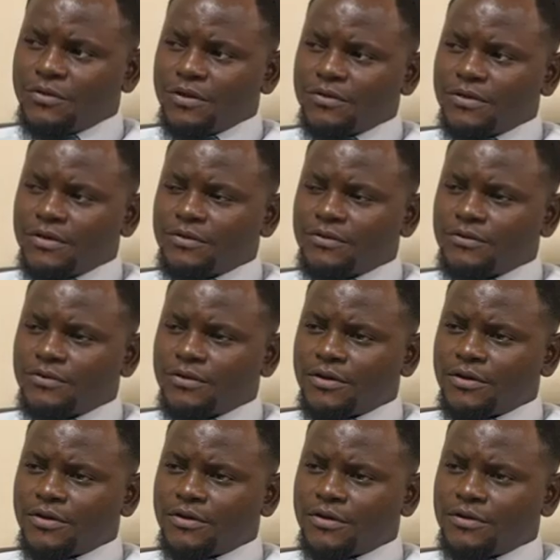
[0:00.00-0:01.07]
you think that
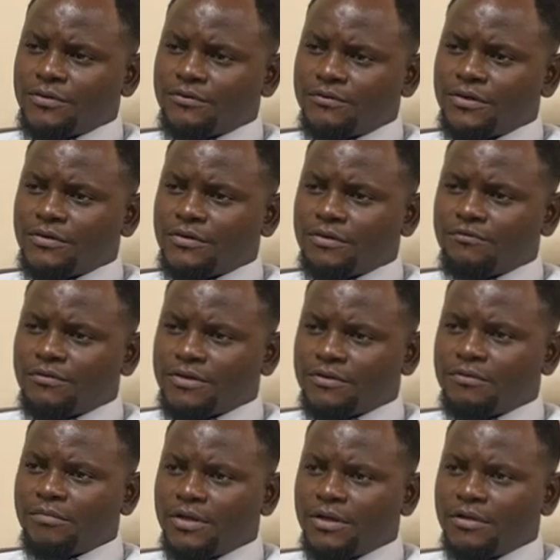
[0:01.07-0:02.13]
is
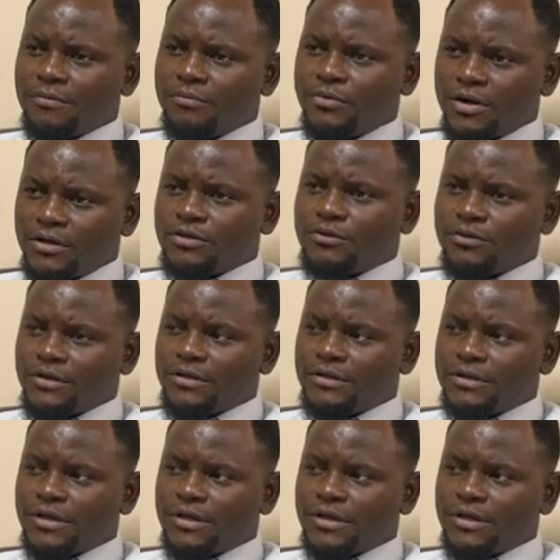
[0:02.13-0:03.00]
visibly practical here in